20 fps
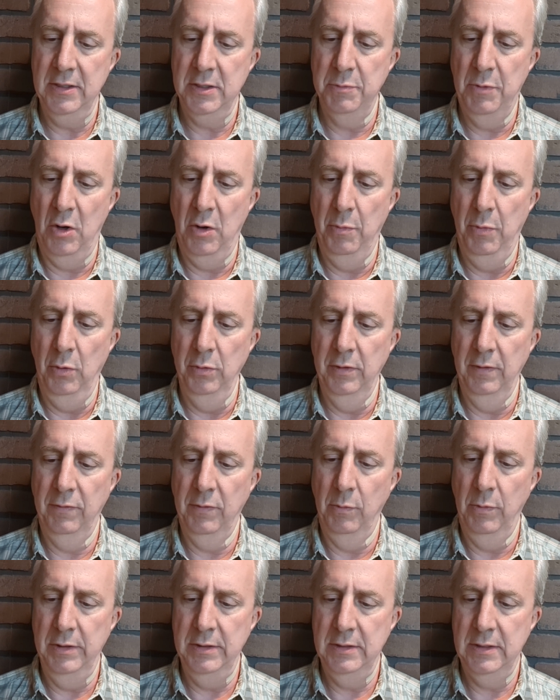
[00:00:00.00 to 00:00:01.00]
a small boulder
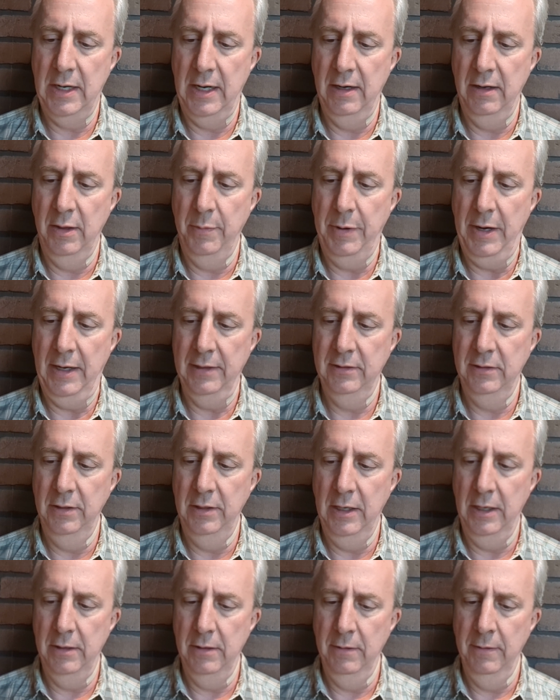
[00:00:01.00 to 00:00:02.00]
from one side of the path to
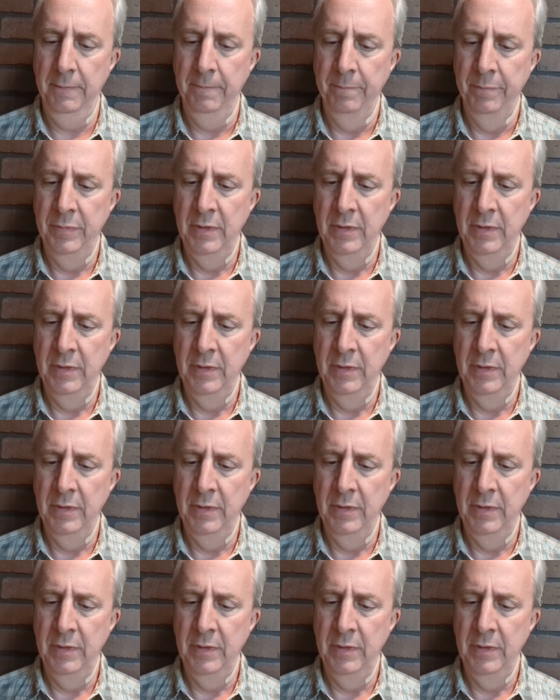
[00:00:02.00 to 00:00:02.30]
the other.